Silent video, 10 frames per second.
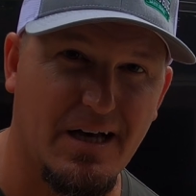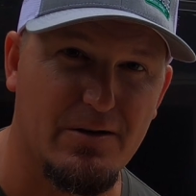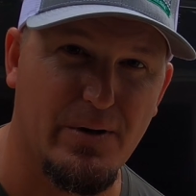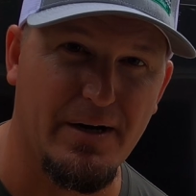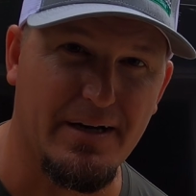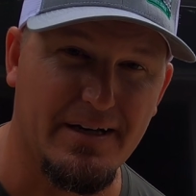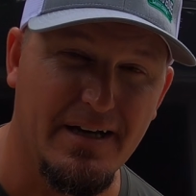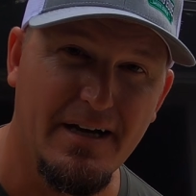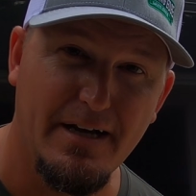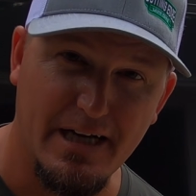a lot of money,
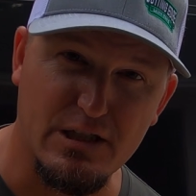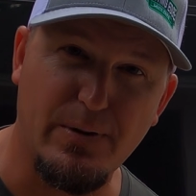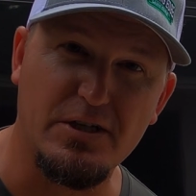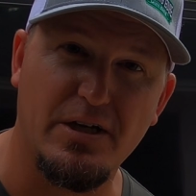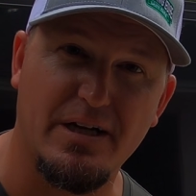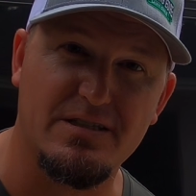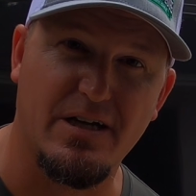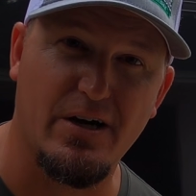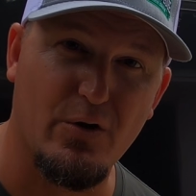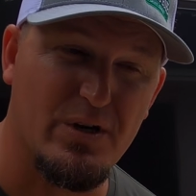especially
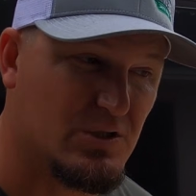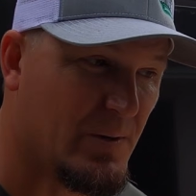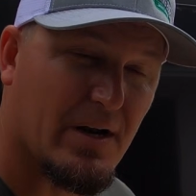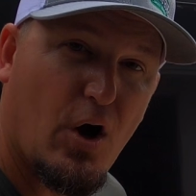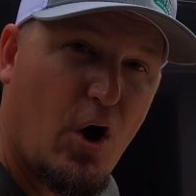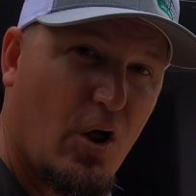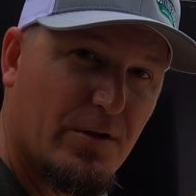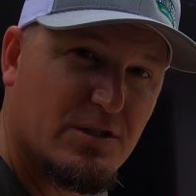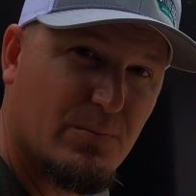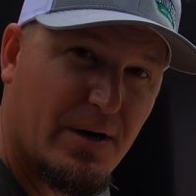considering we spent all
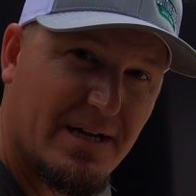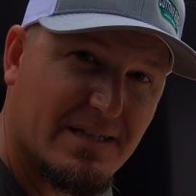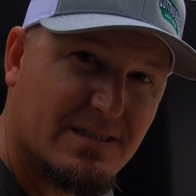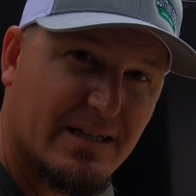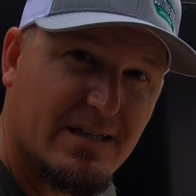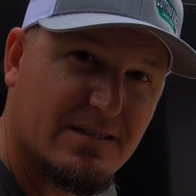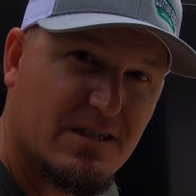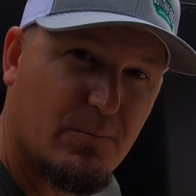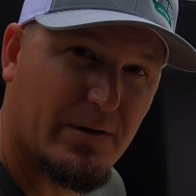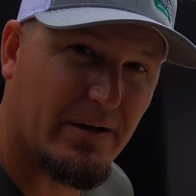this money and set
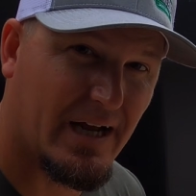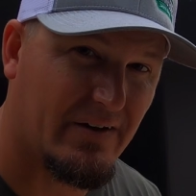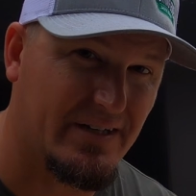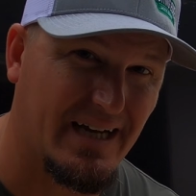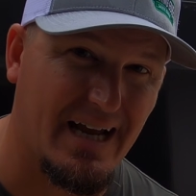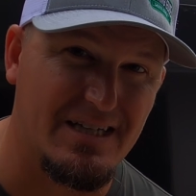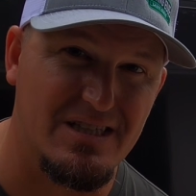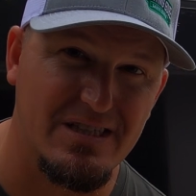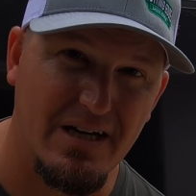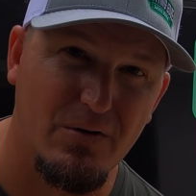this up without having a
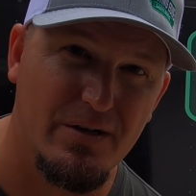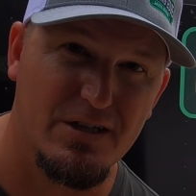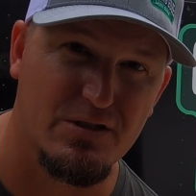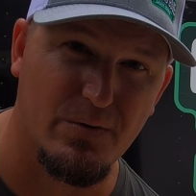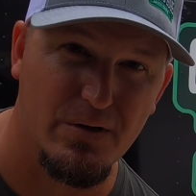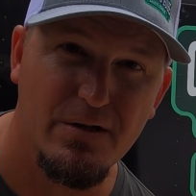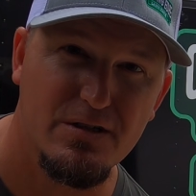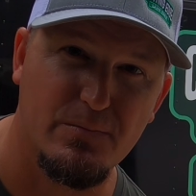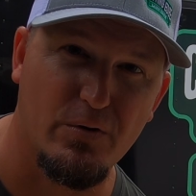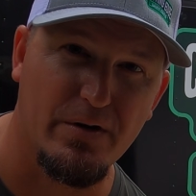single customer
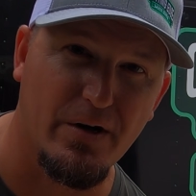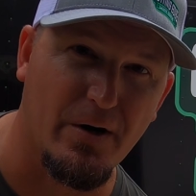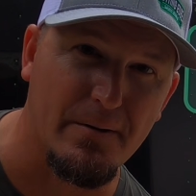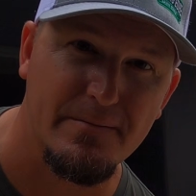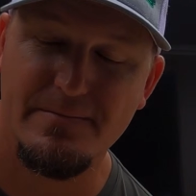to mow their yard.